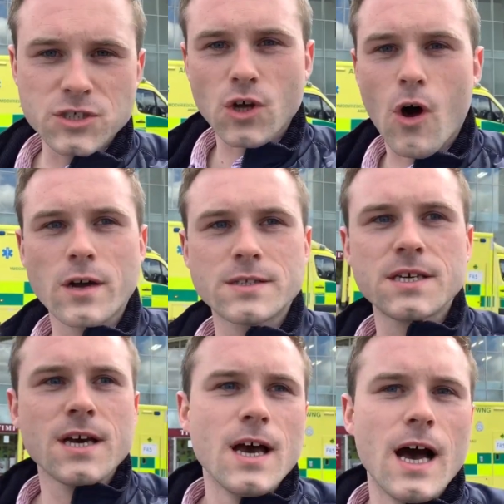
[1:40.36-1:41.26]

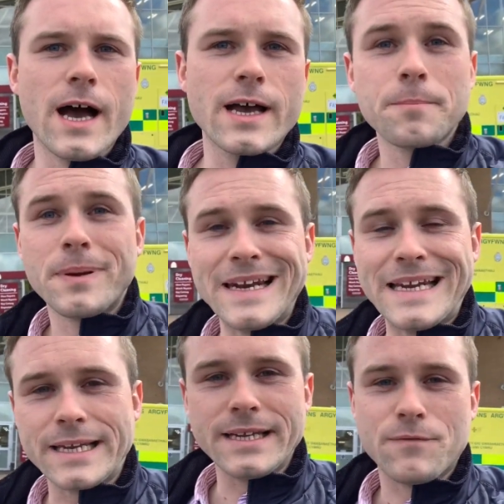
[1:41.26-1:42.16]
stocked. Uh,
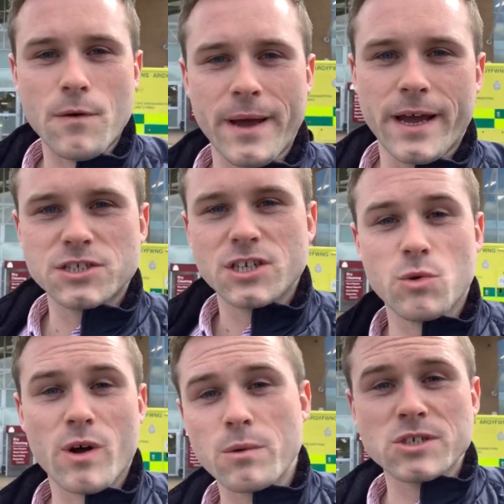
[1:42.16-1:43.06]
completely different picture
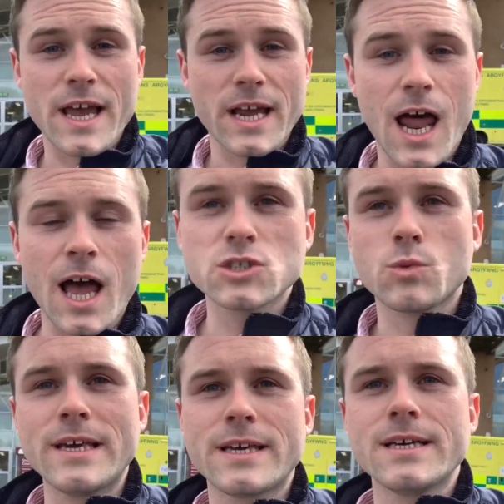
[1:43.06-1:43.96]
to what it was like
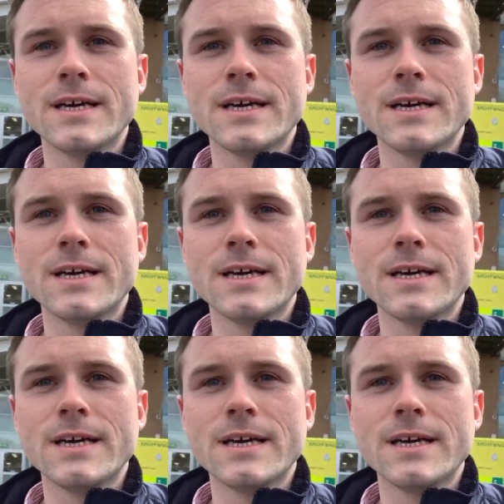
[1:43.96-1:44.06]
last week.